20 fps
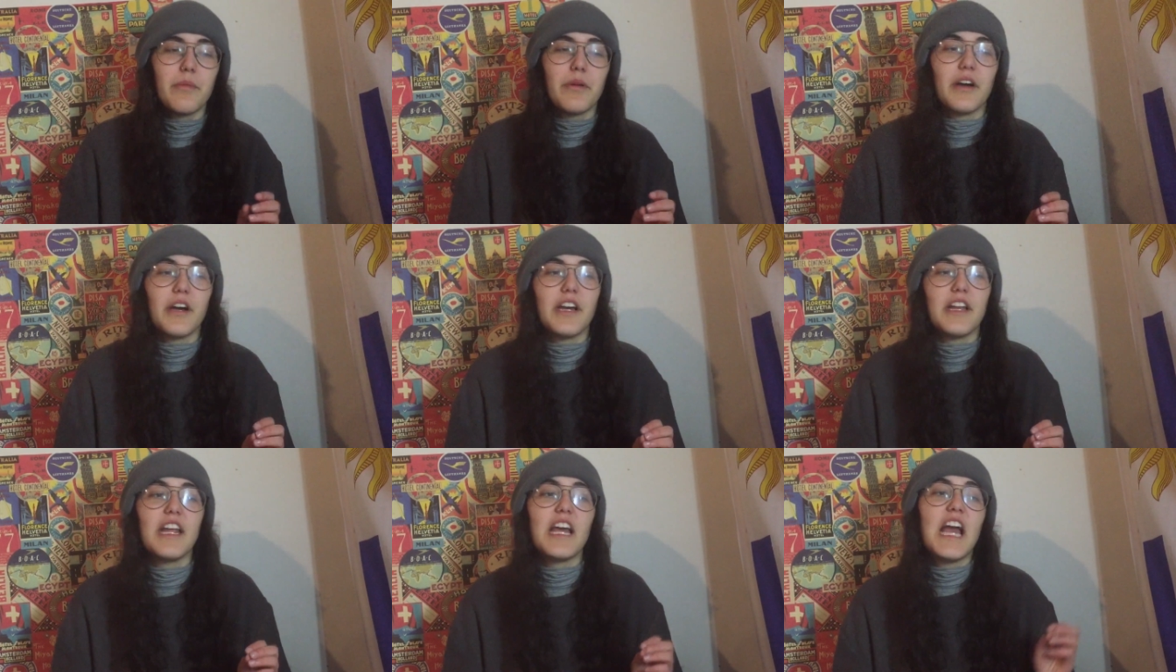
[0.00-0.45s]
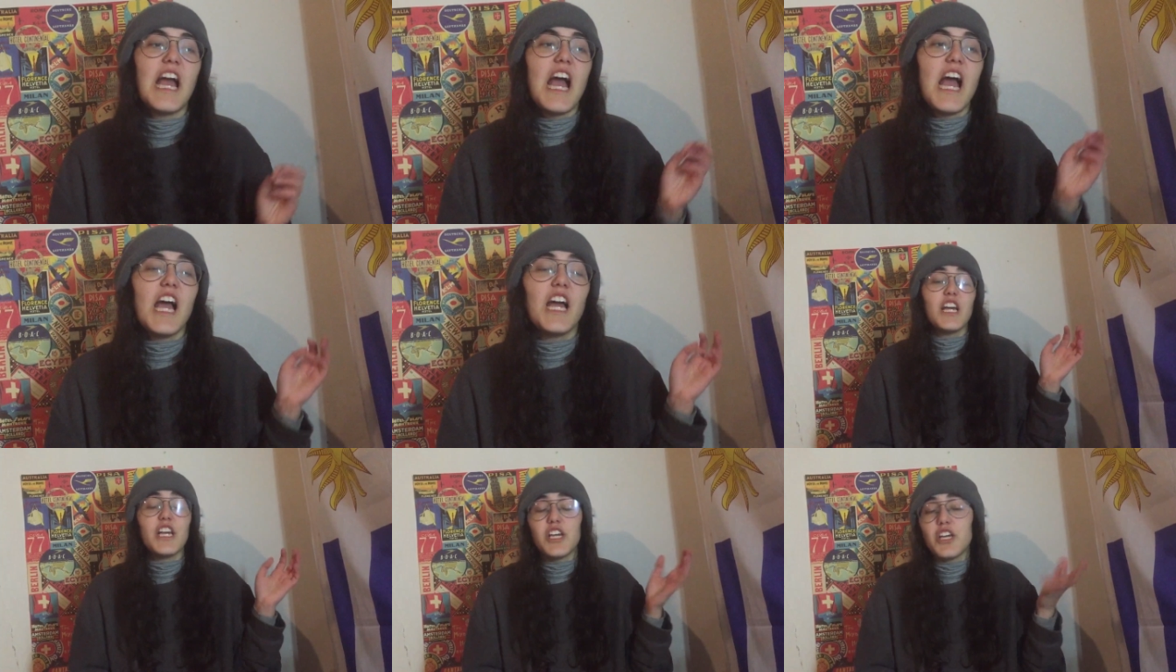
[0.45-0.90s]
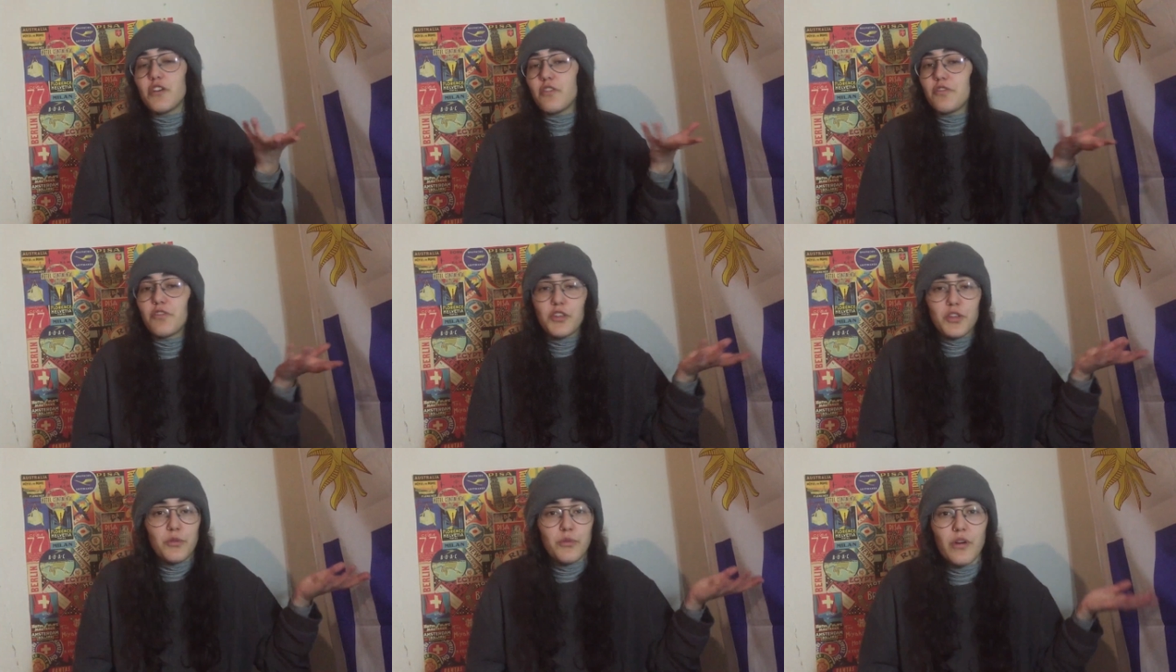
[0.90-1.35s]
But
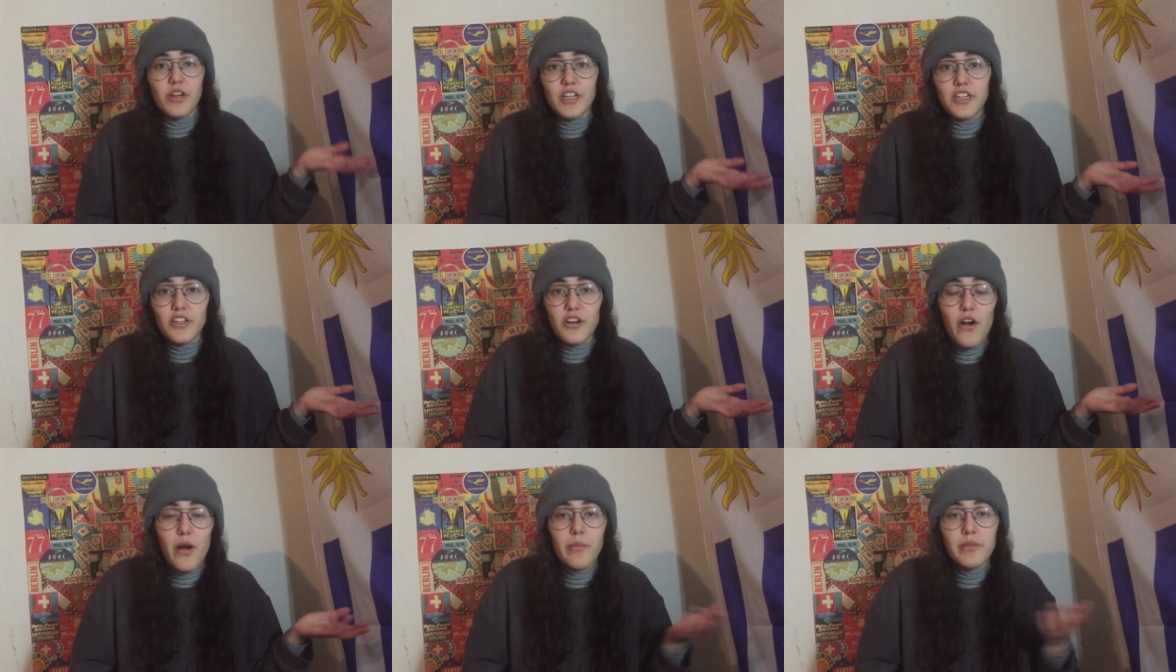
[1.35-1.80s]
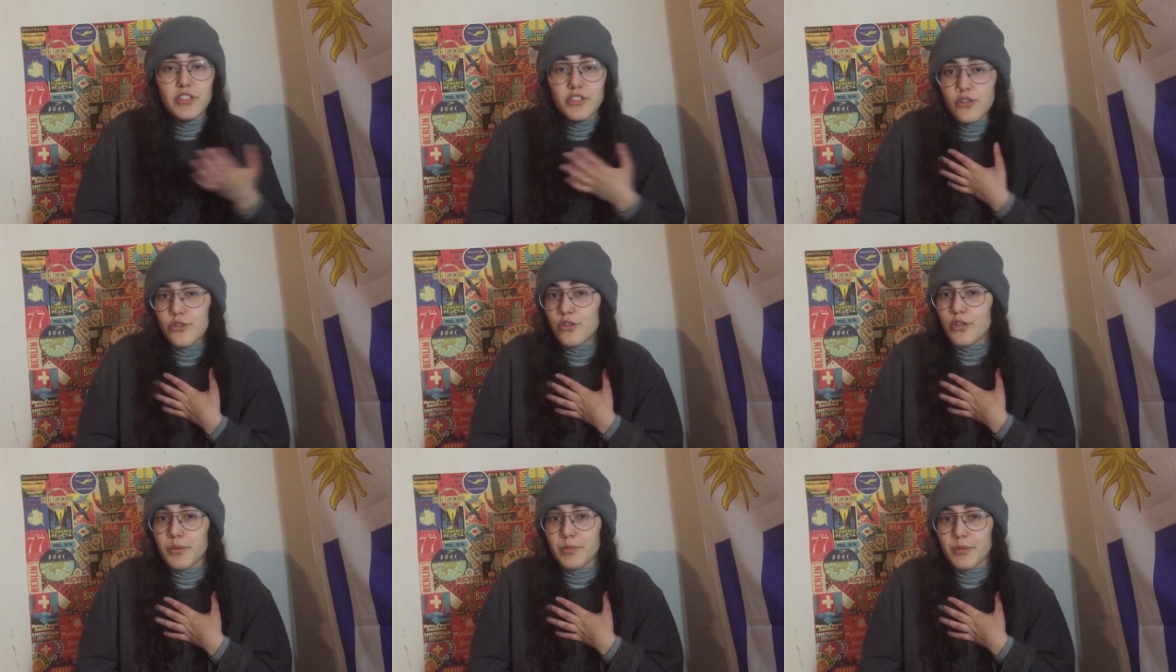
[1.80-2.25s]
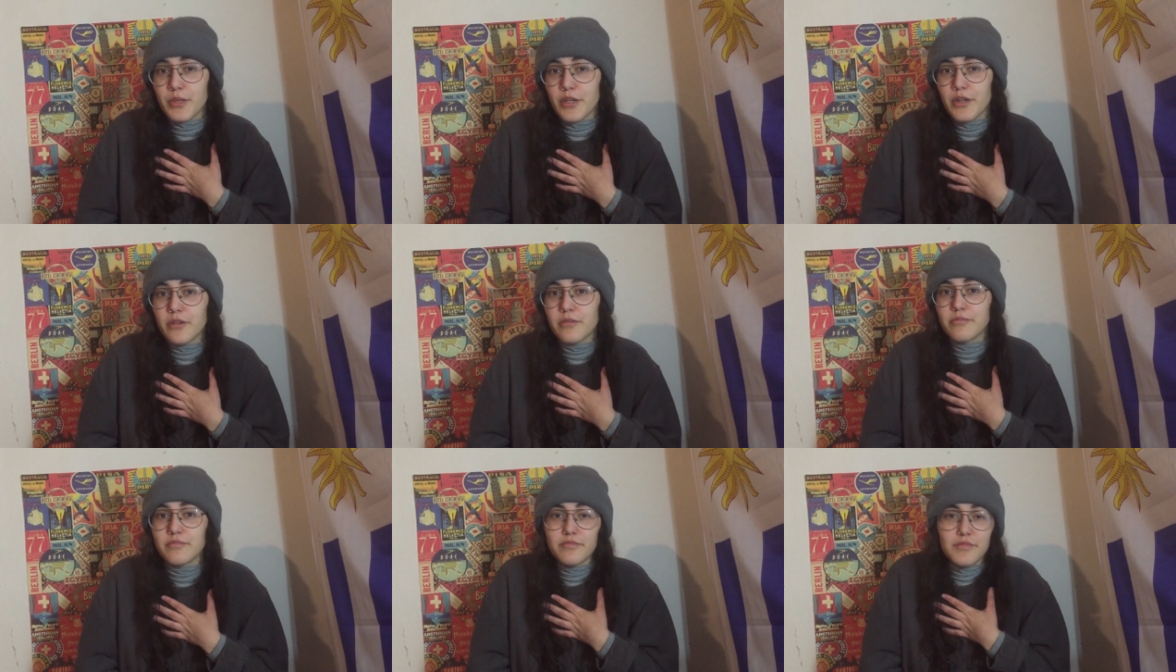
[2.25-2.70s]
if you want to know, I'm a
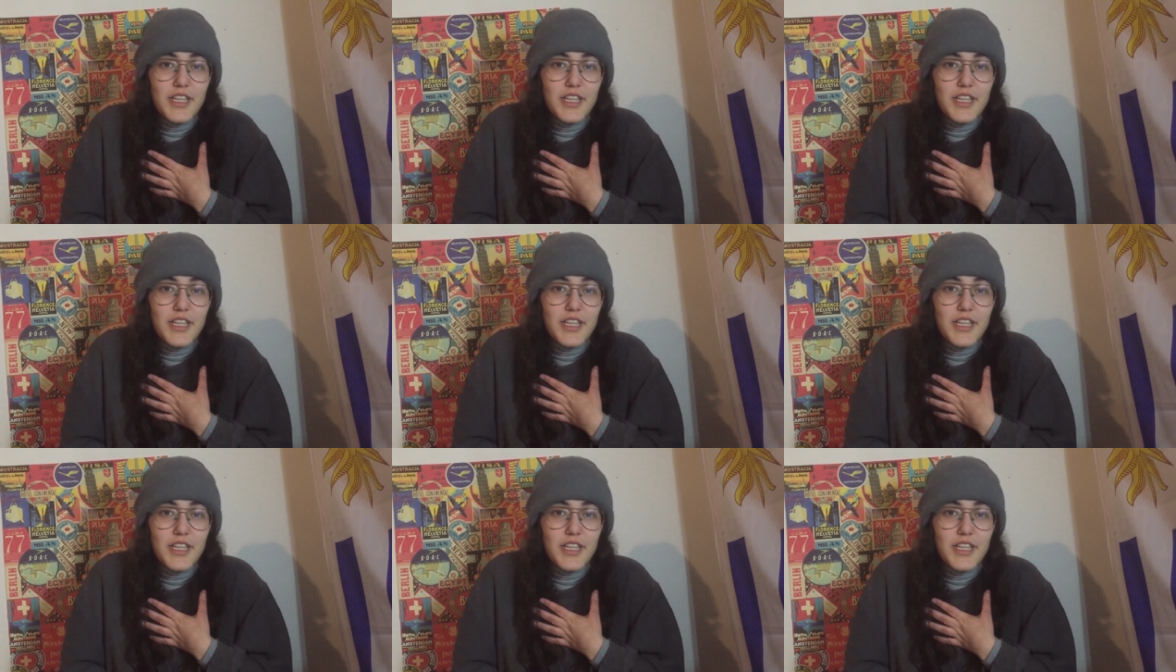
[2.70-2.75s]
Scorpio.